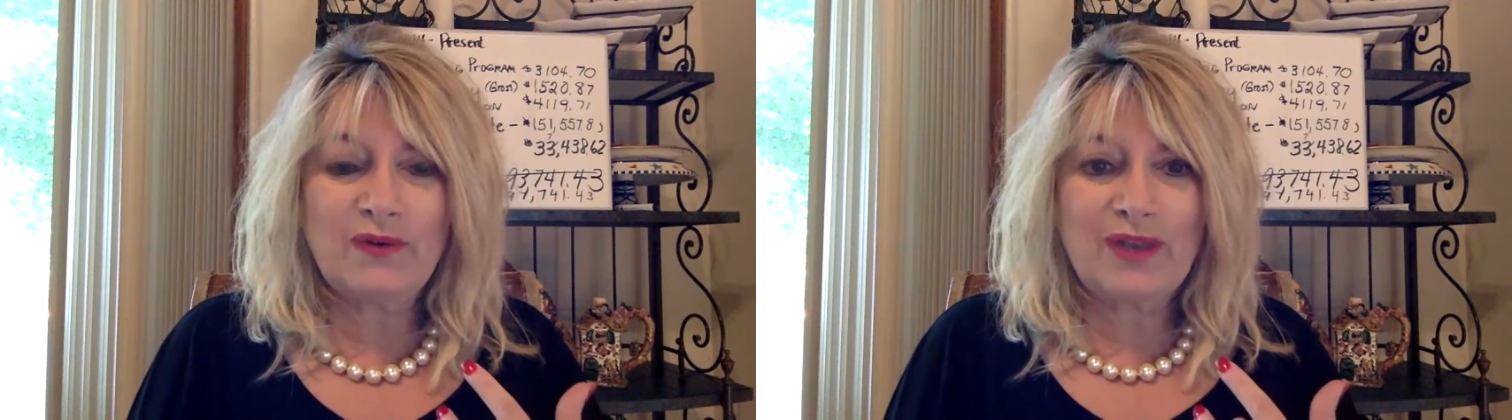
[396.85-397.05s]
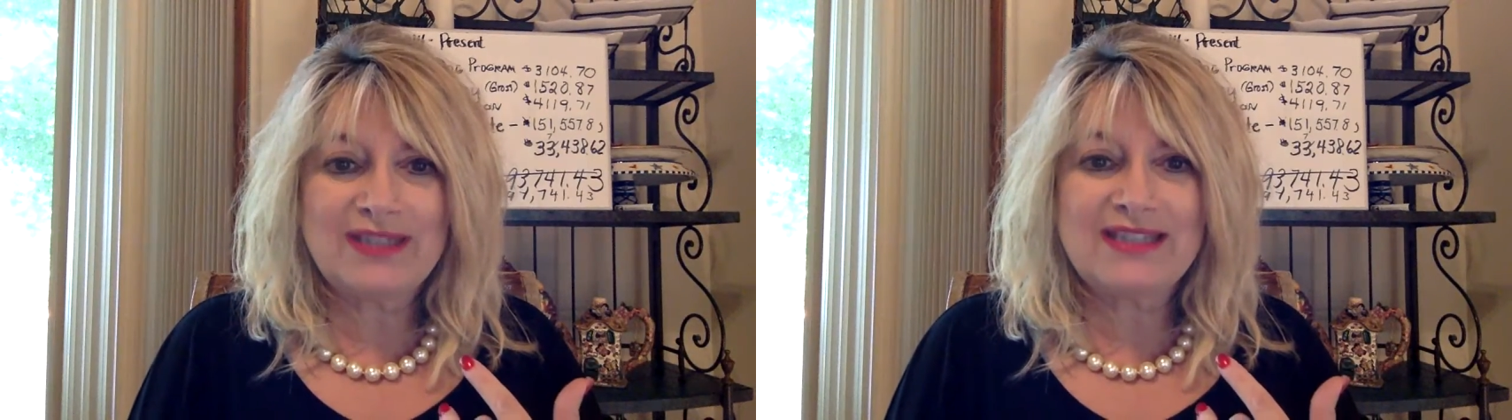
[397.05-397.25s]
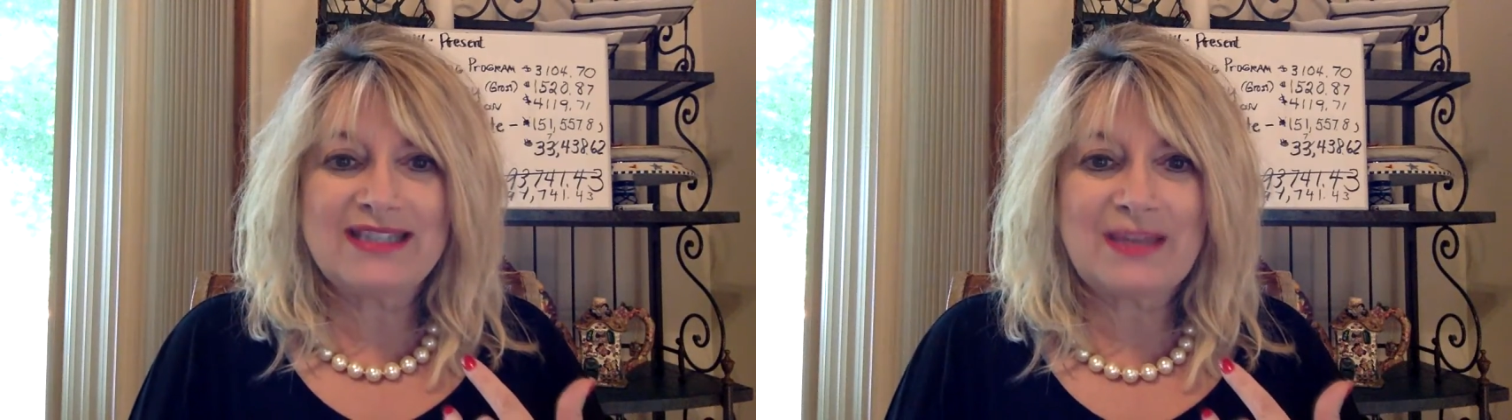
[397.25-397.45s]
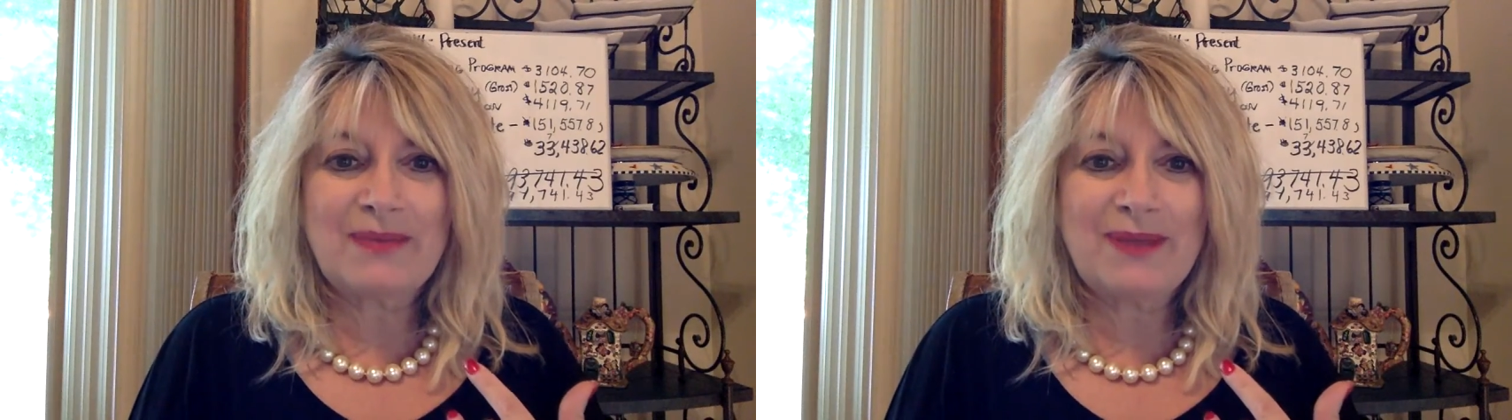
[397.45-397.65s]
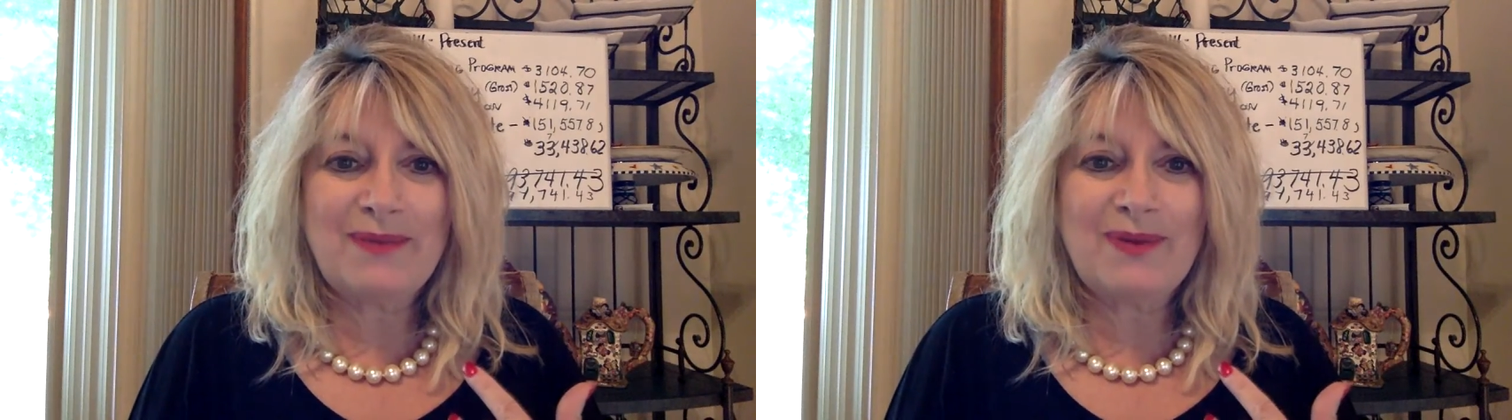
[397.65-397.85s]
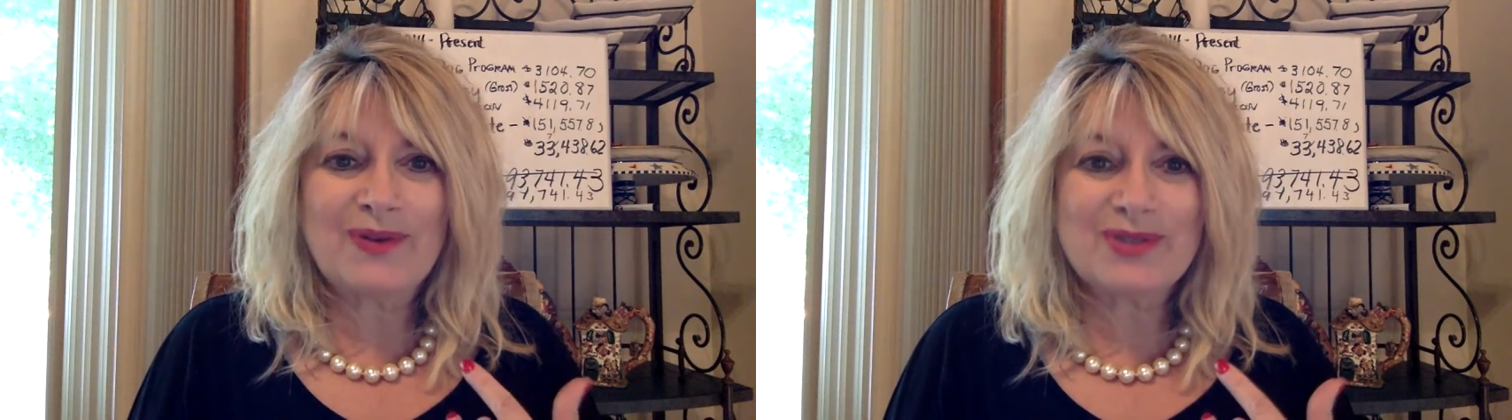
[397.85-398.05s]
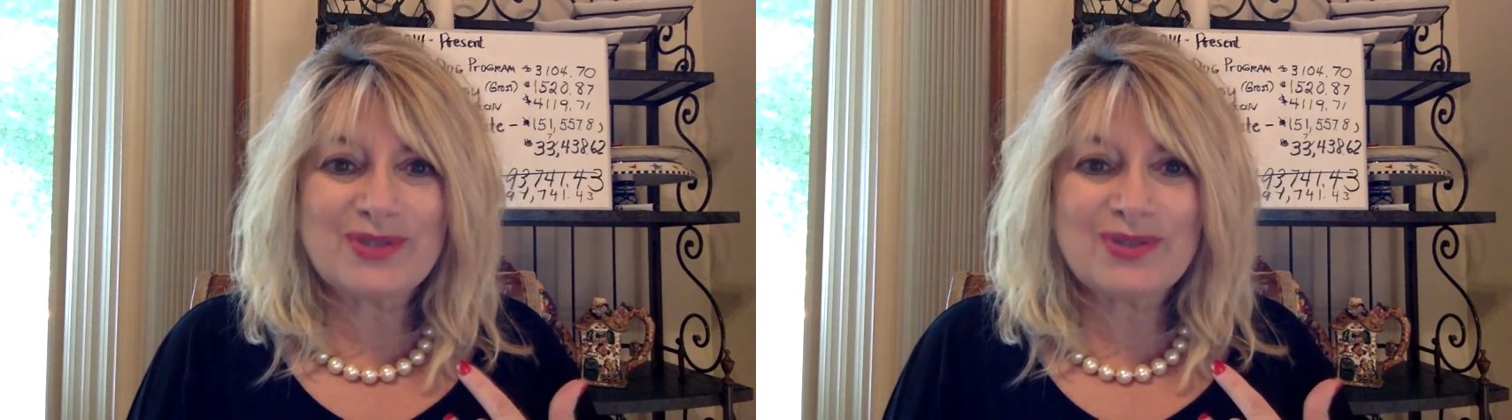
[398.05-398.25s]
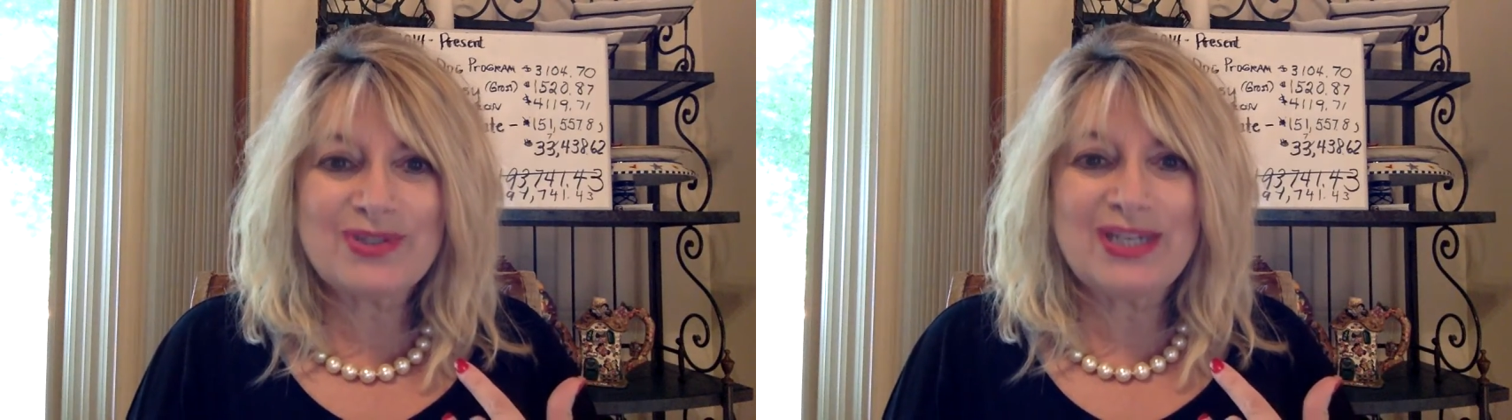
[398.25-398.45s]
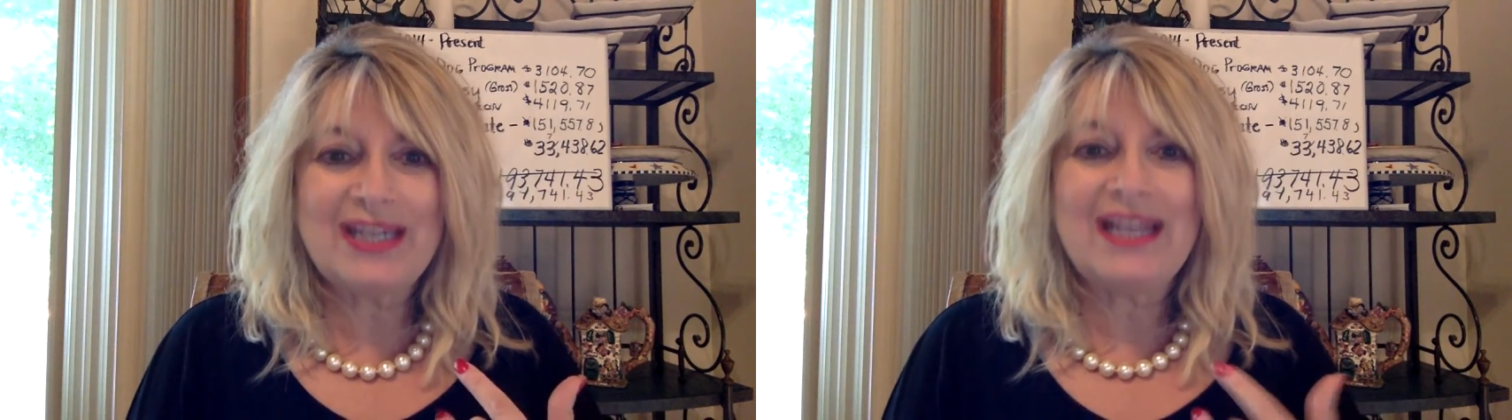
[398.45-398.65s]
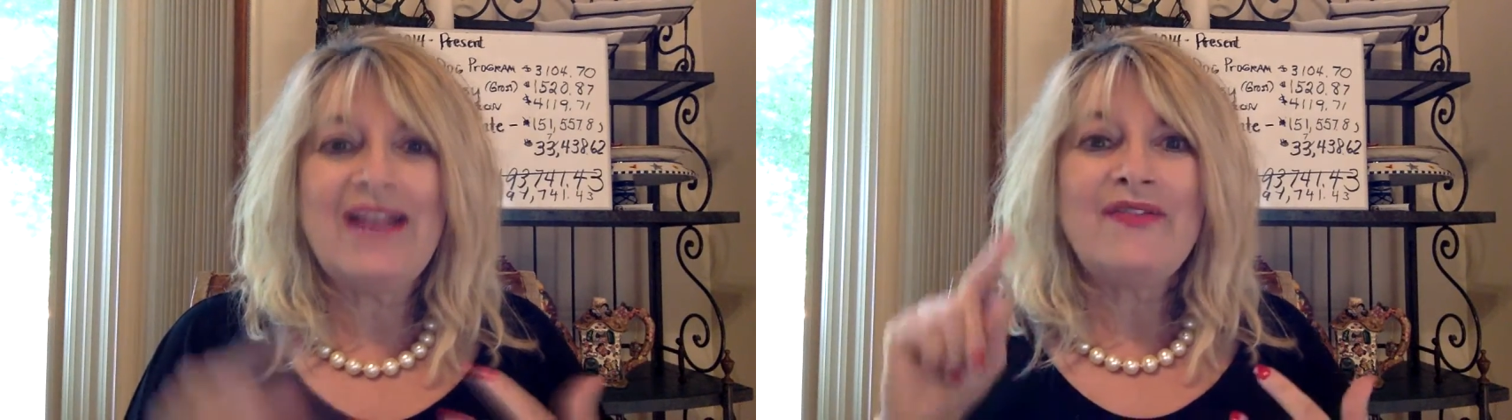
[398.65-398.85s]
phrases that people are searching